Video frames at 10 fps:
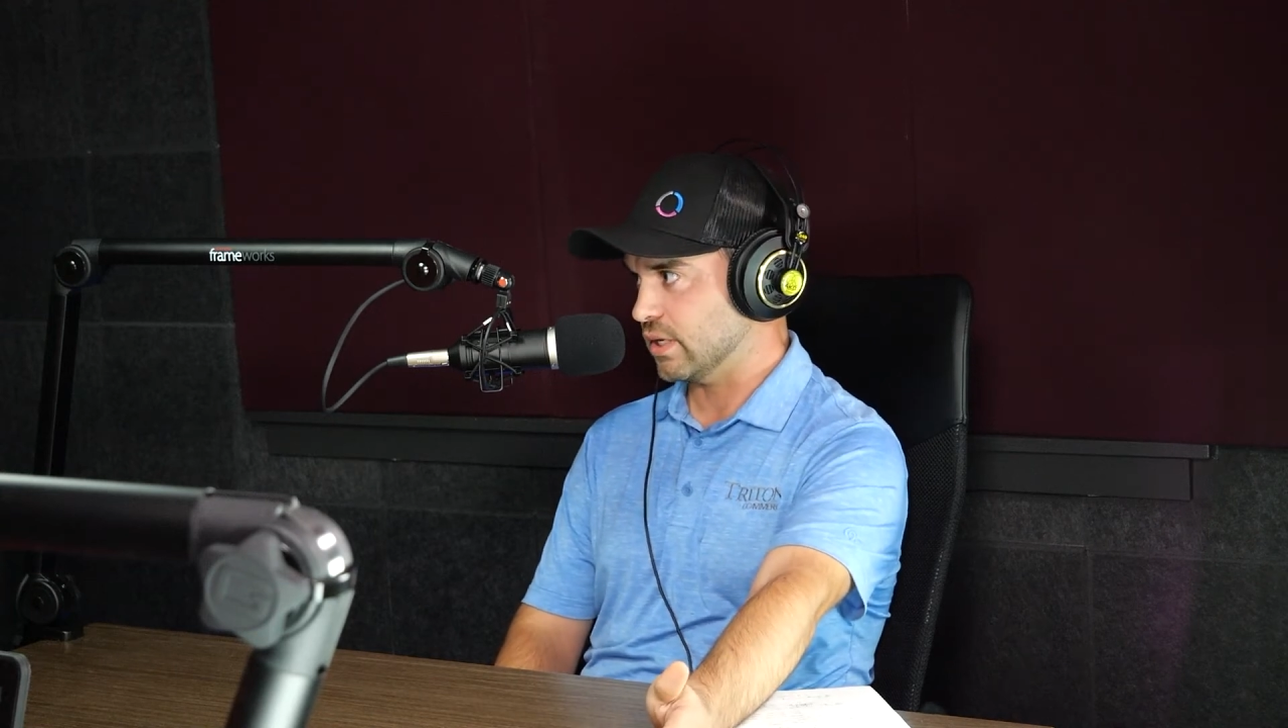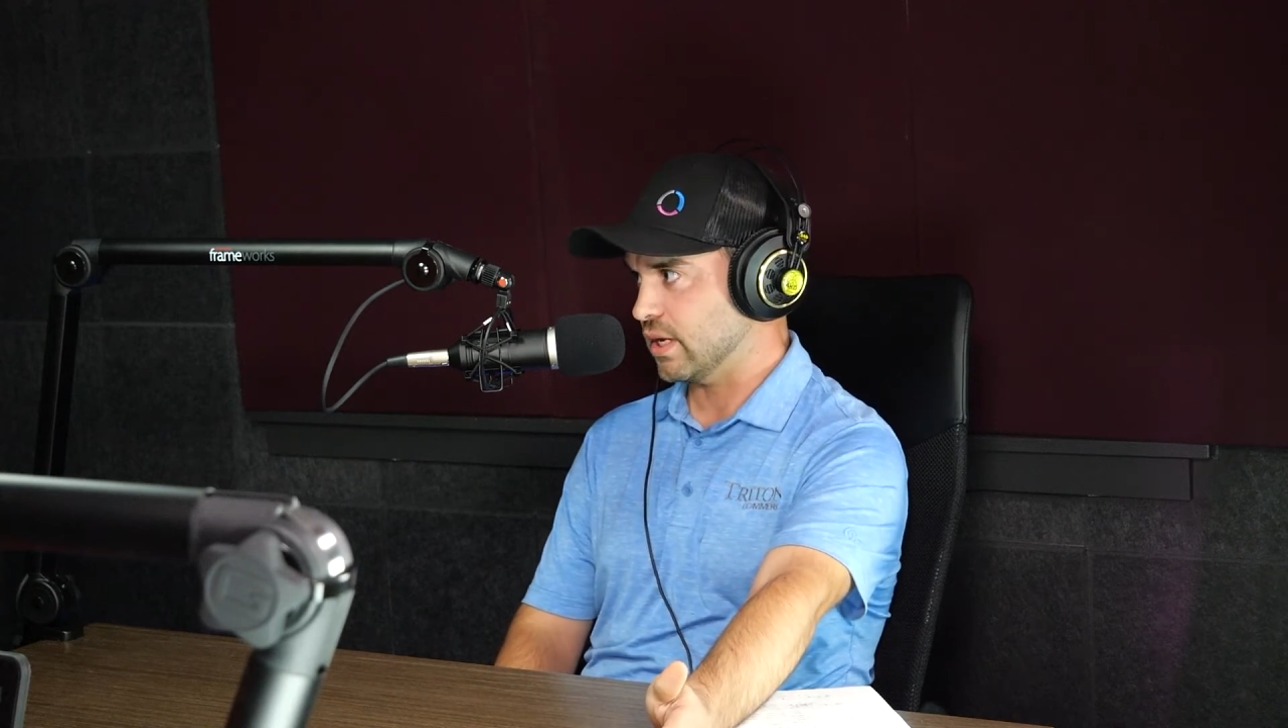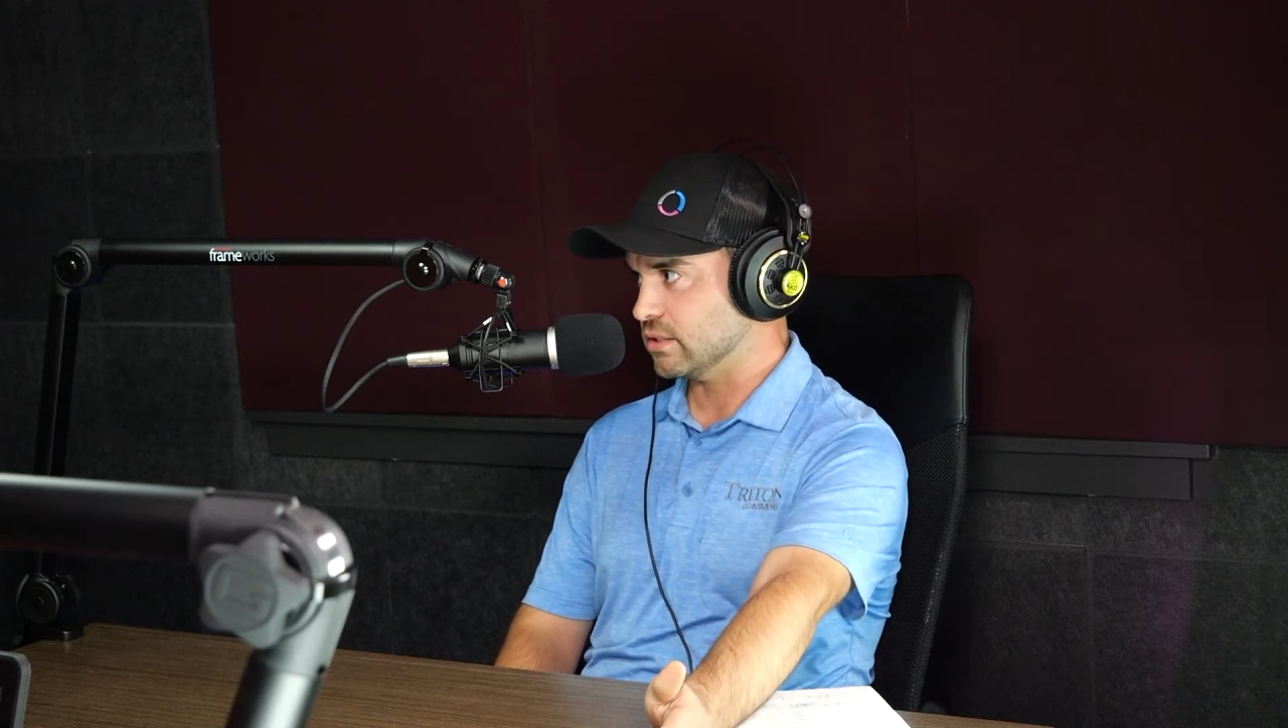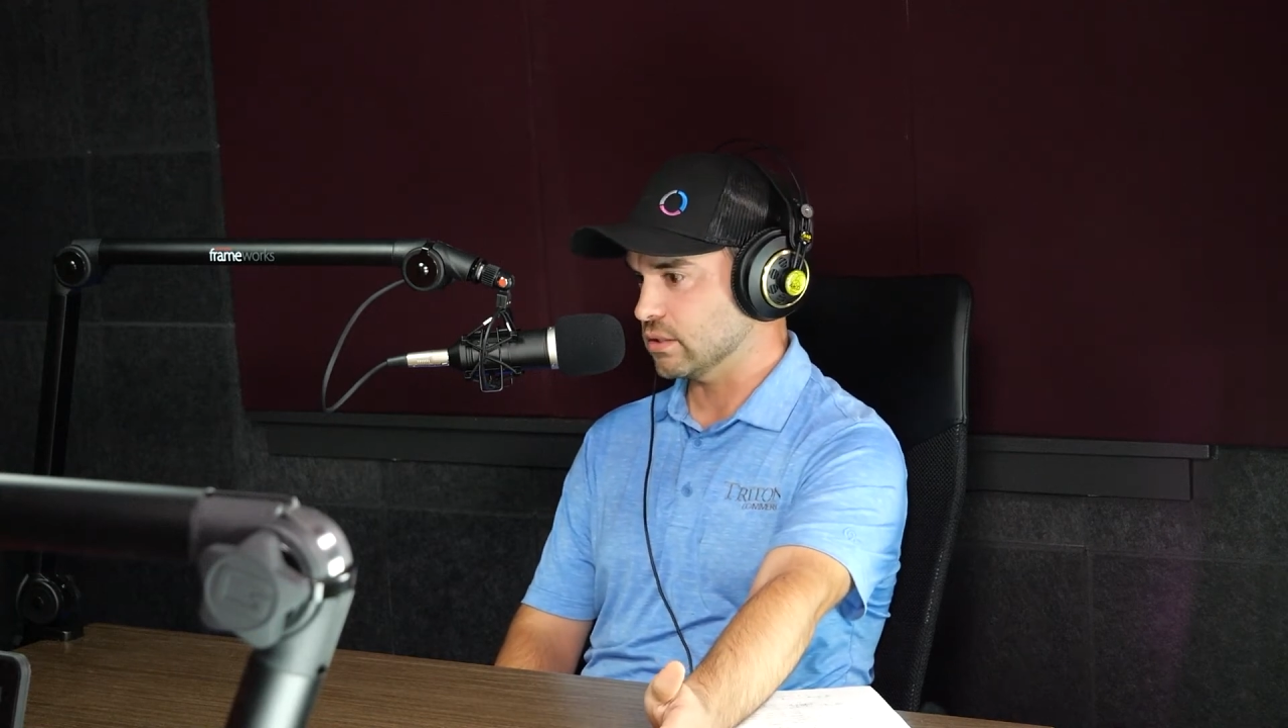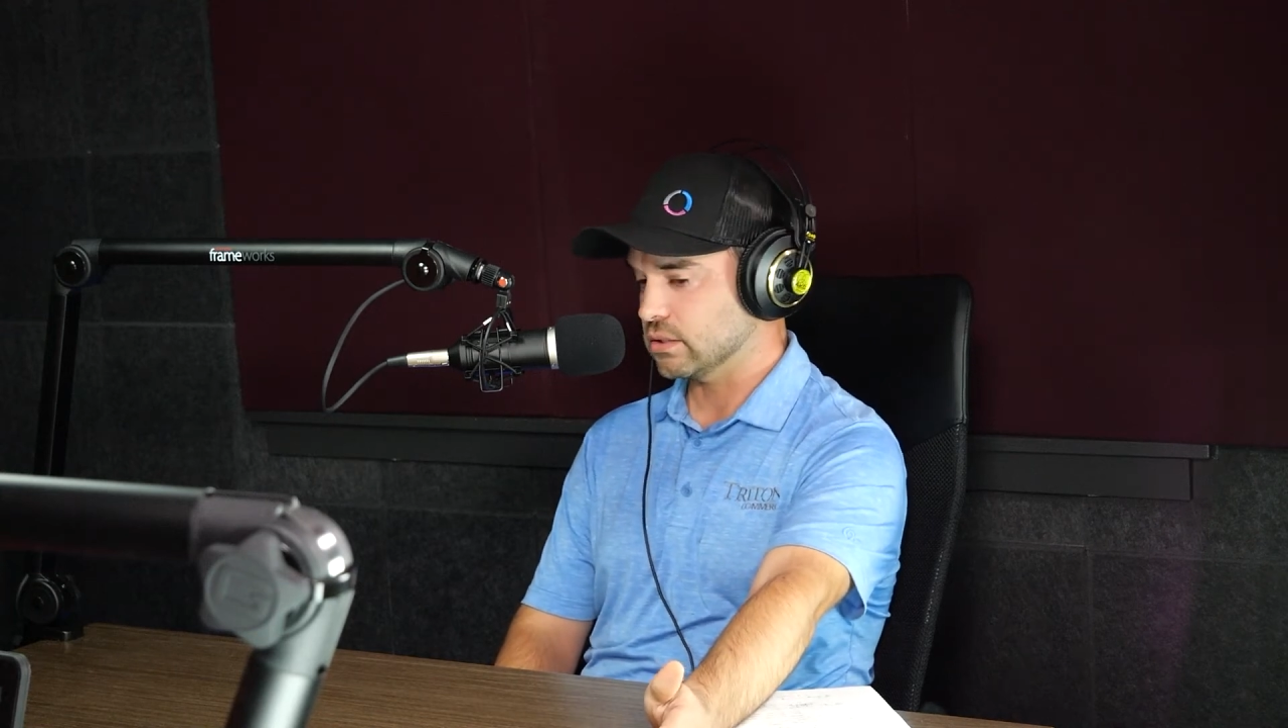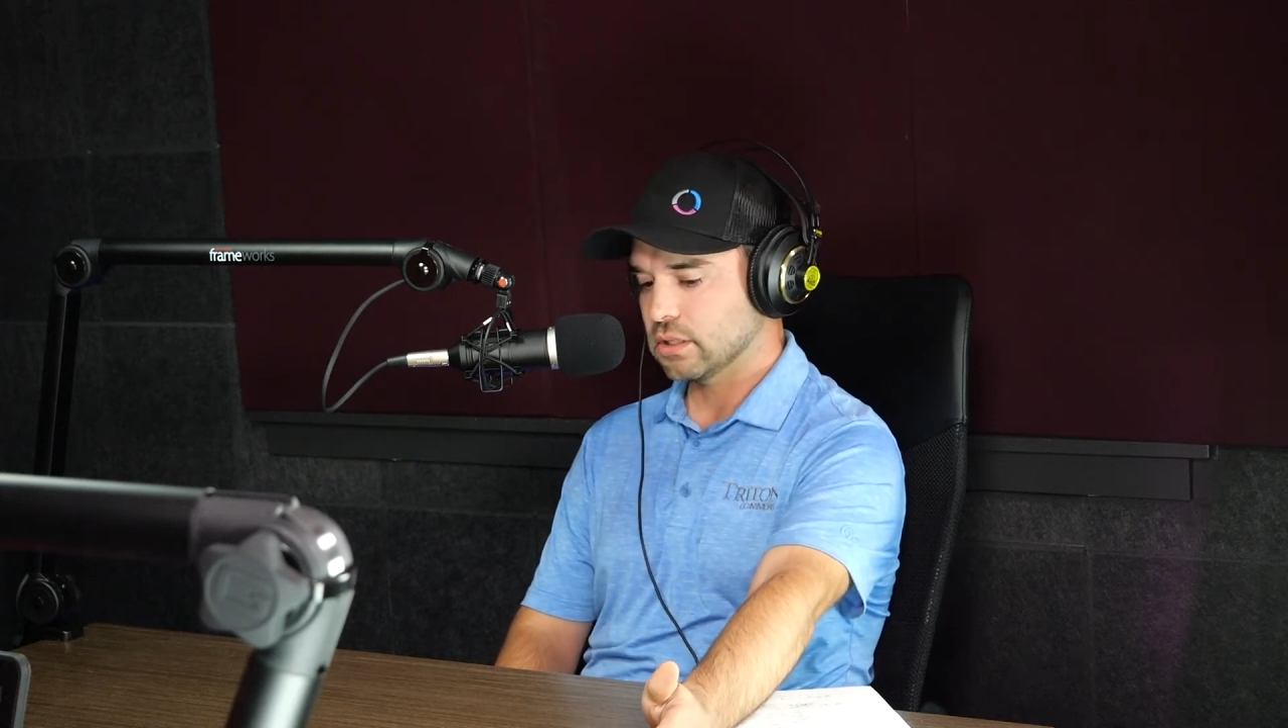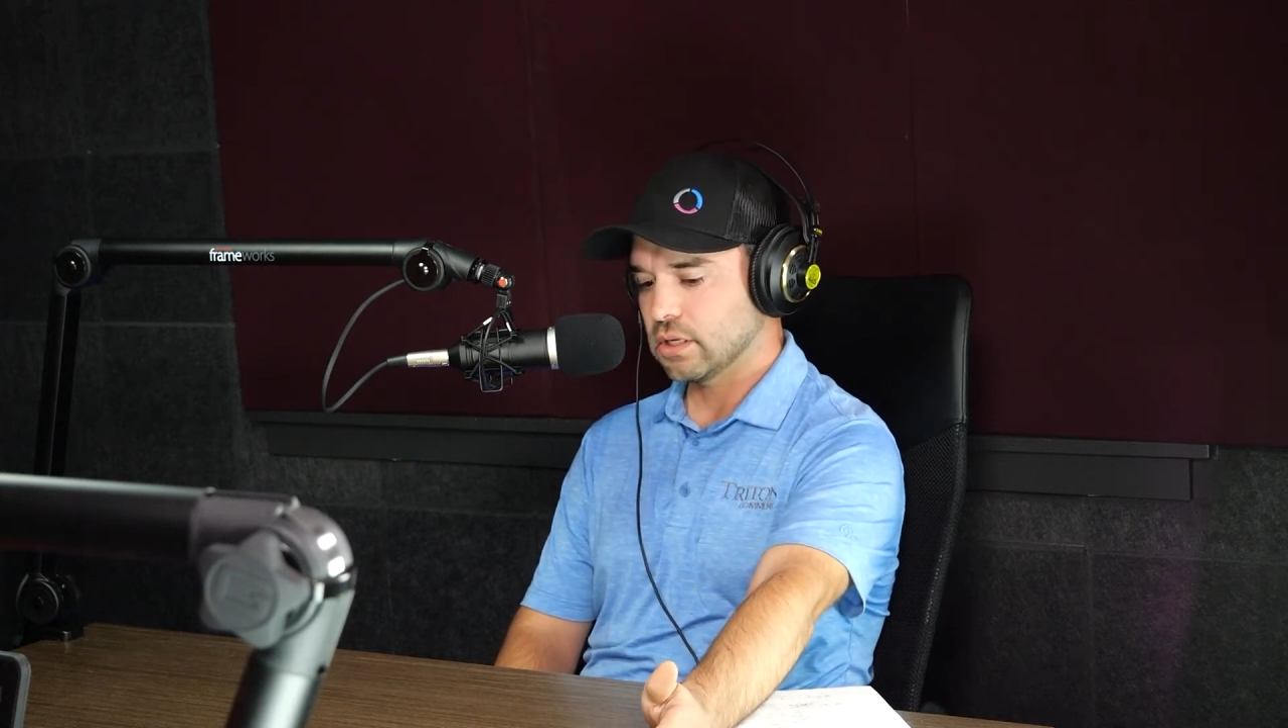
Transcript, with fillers: essence.